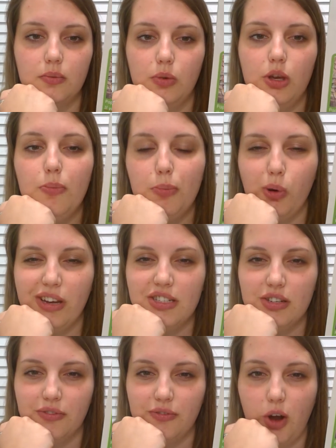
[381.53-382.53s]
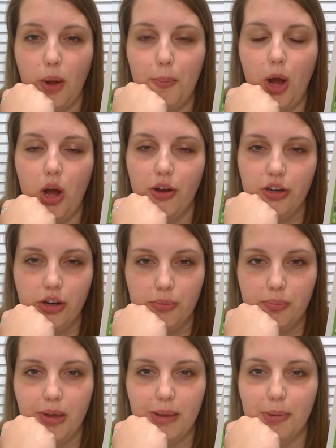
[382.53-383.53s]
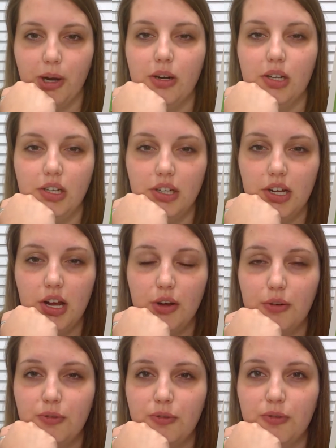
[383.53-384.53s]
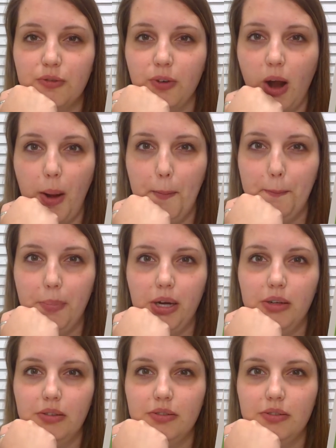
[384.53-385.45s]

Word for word: Will you point to from on your paper? From.